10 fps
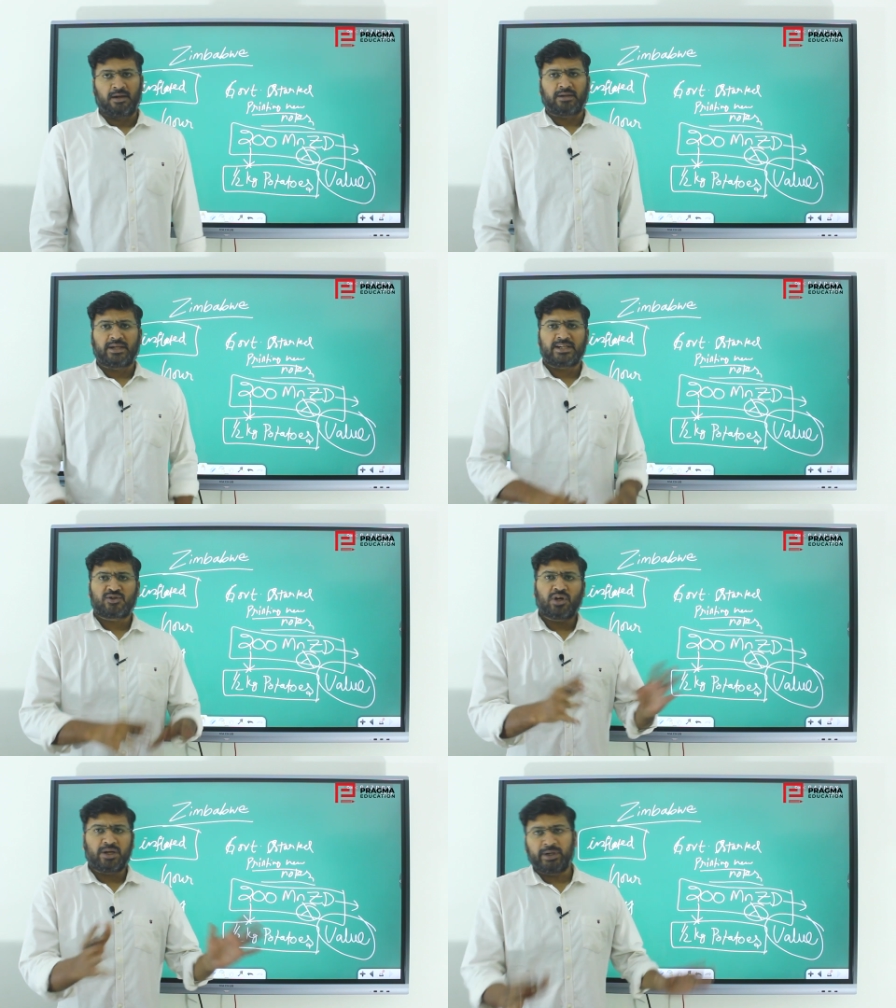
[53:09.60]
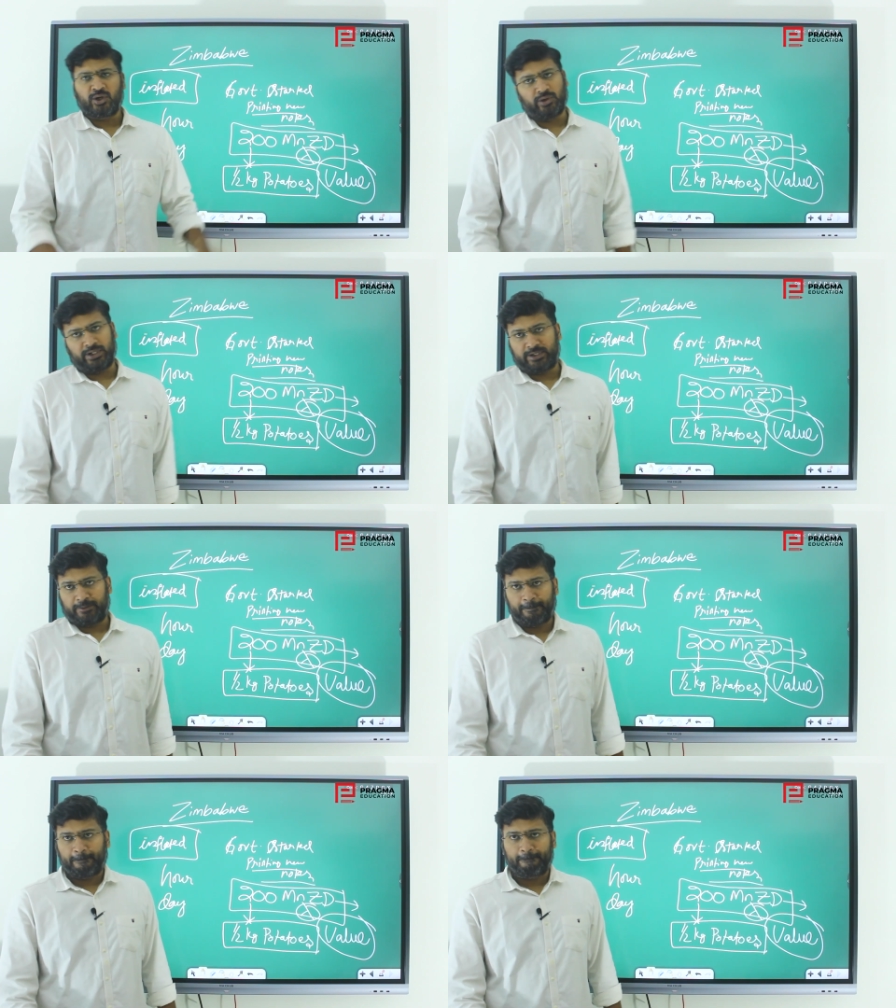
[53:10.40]
and there is no limit to it.
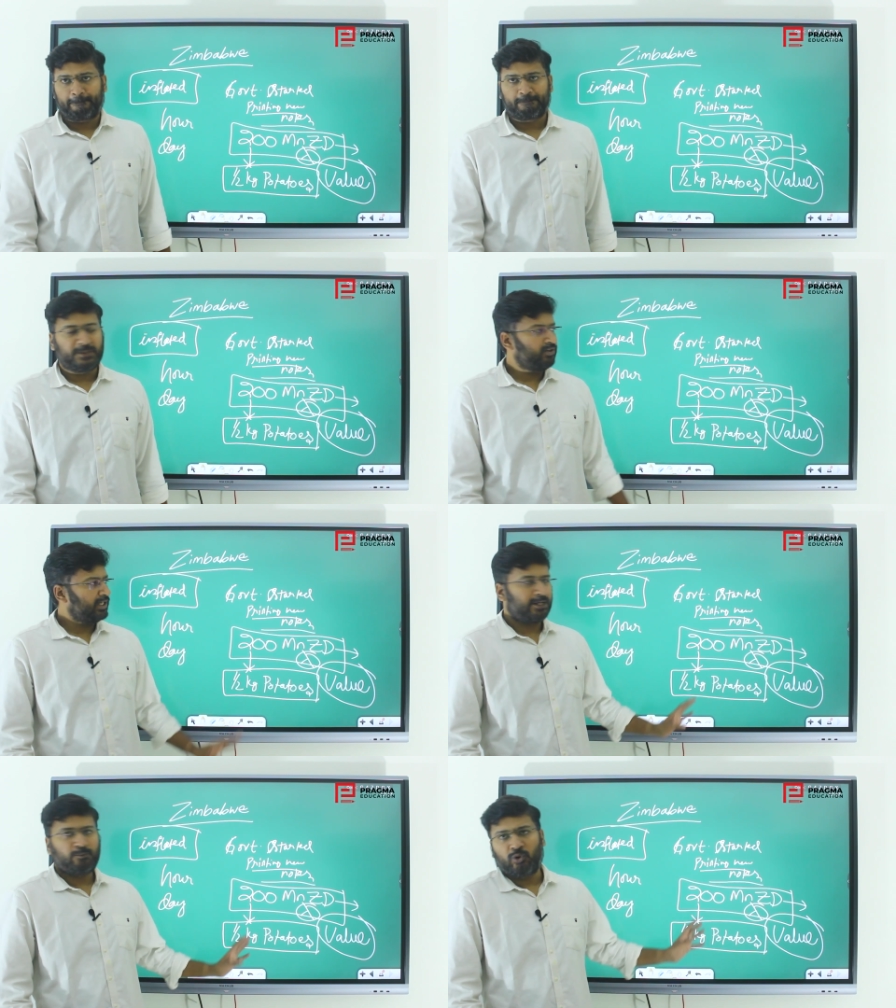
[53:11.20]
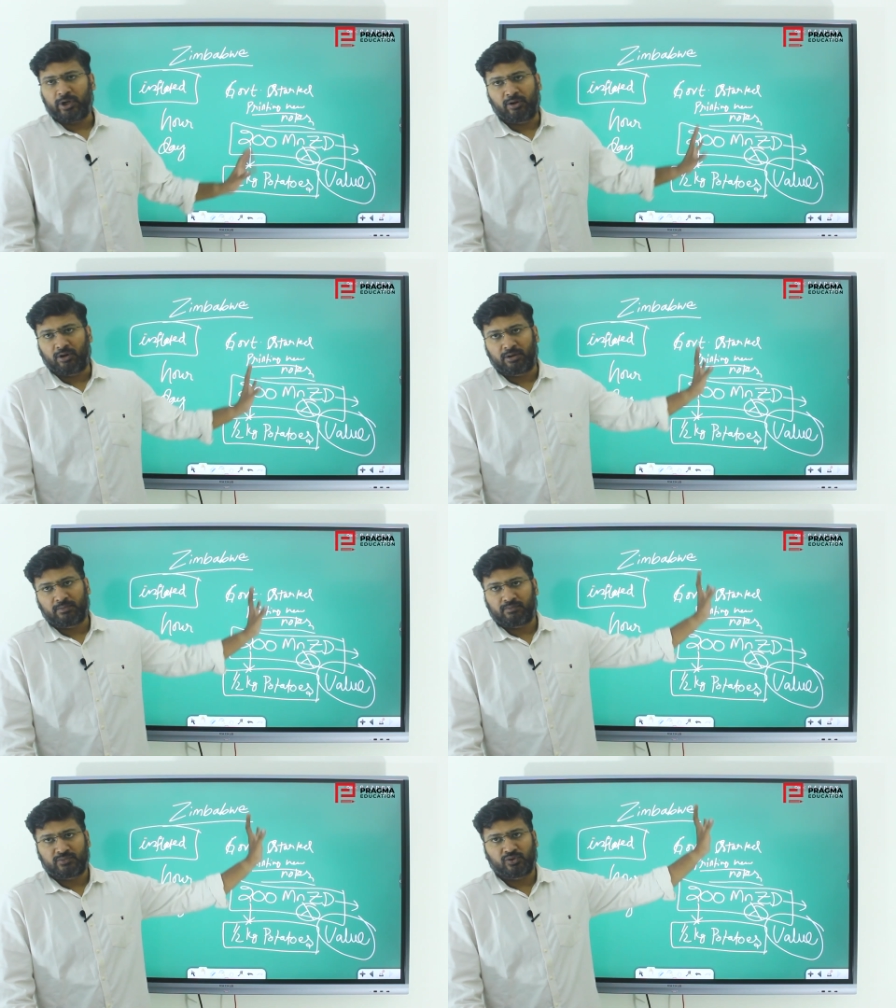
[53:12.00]
It will keep going on.
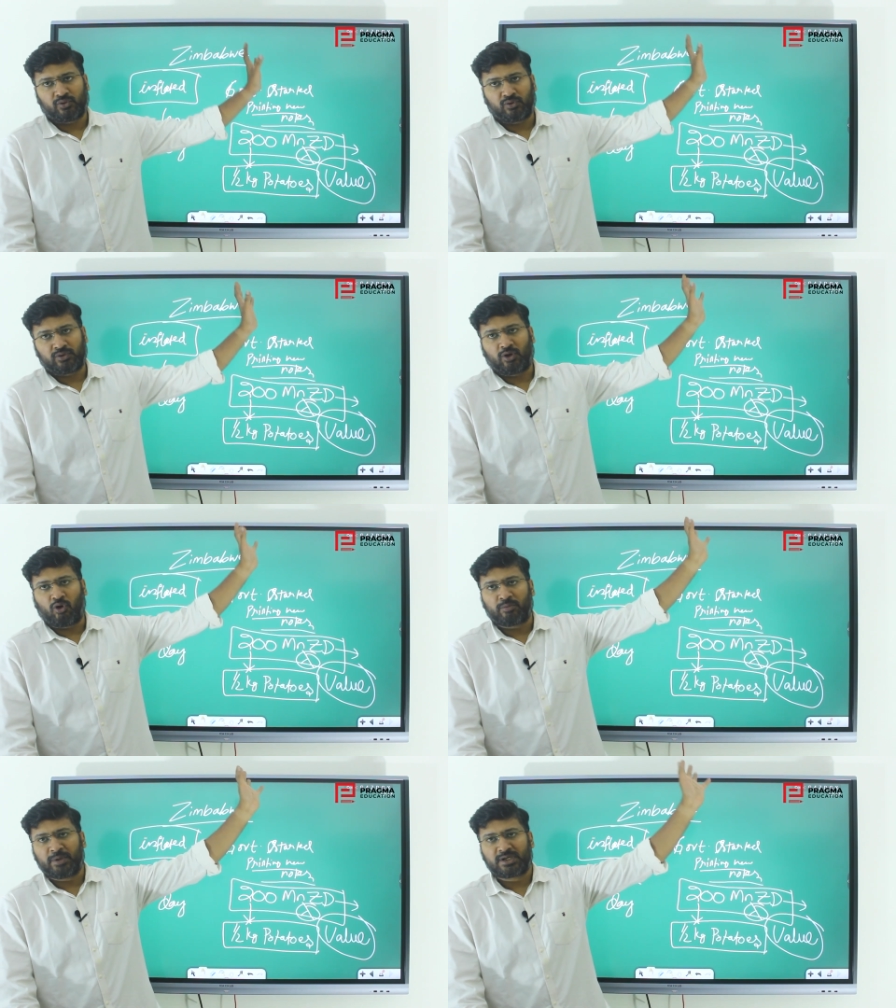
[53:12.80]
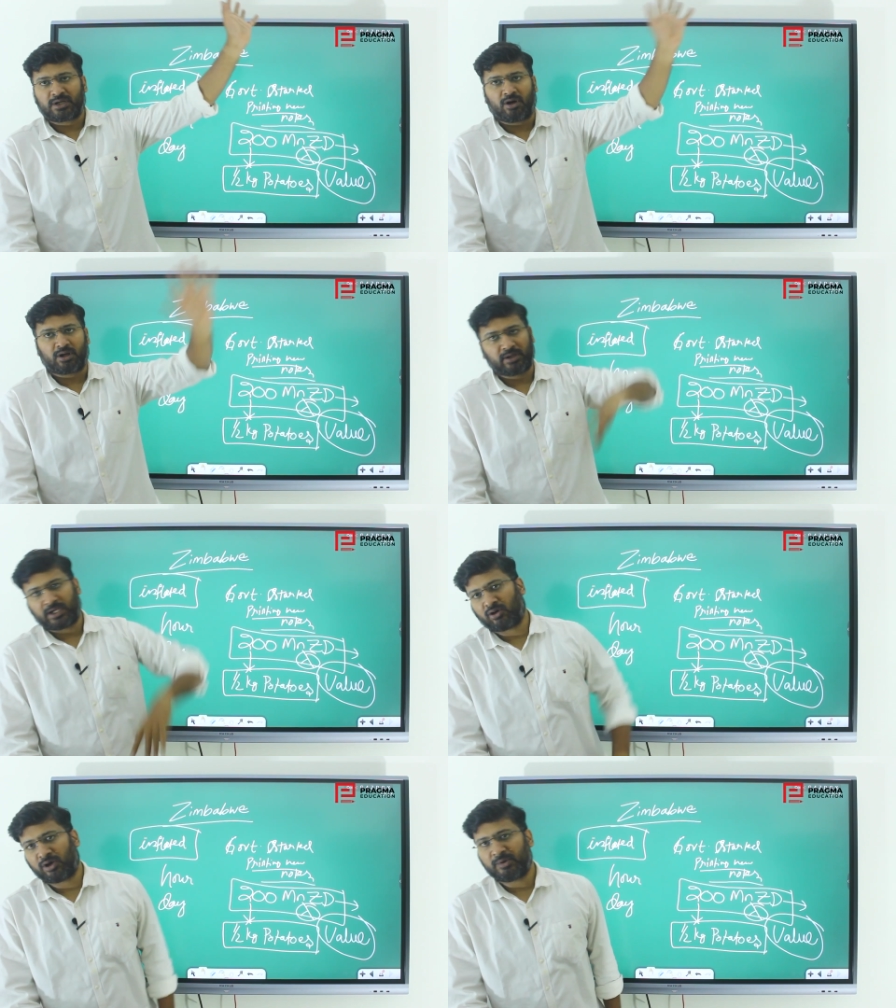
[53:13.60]
So the government or the
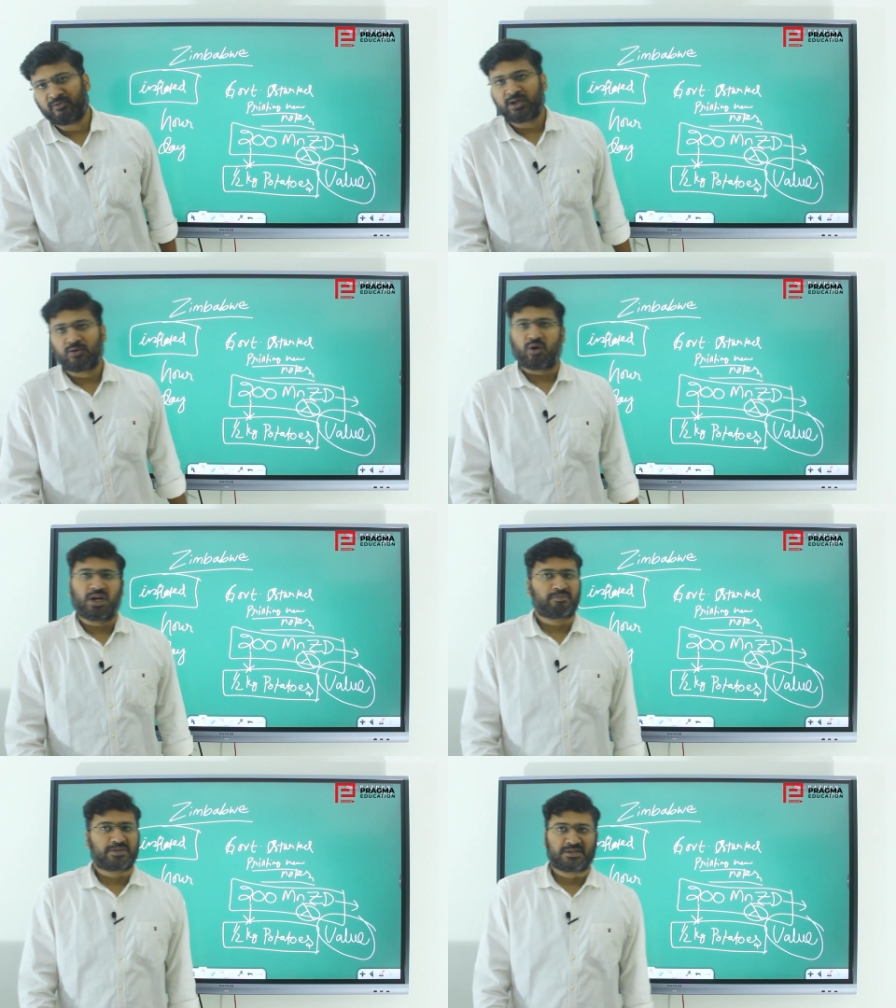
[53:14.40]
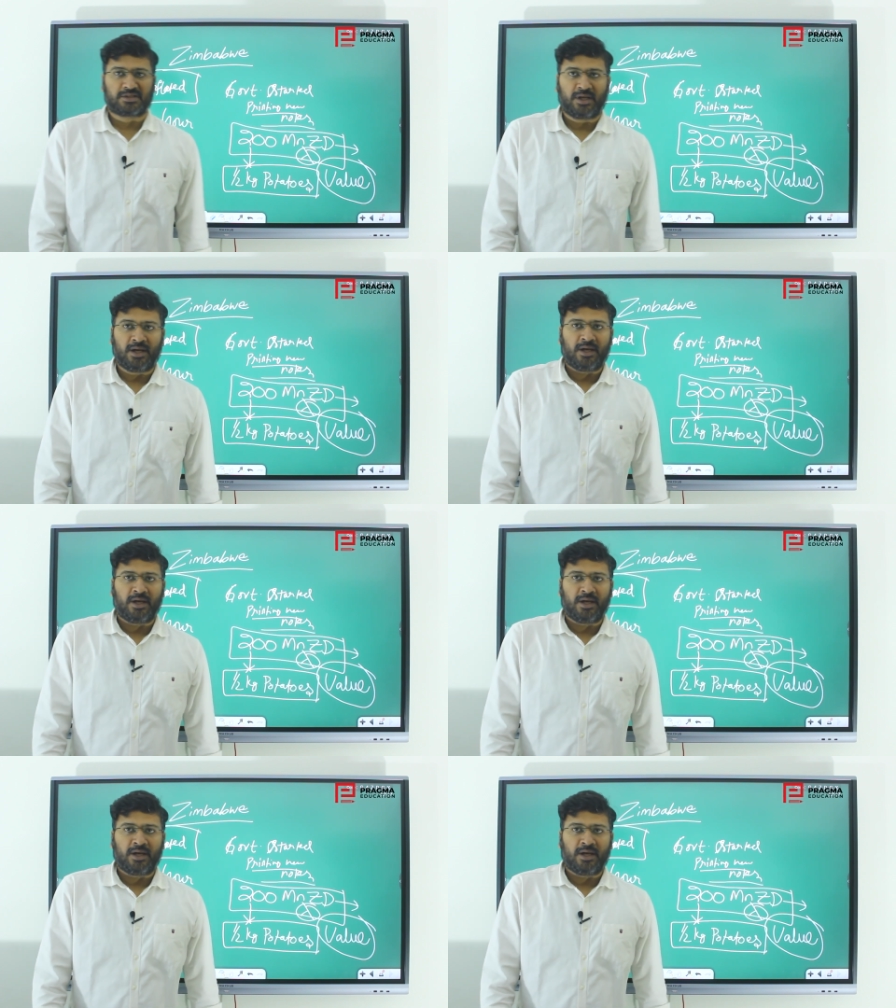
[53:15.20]
economy will collapse.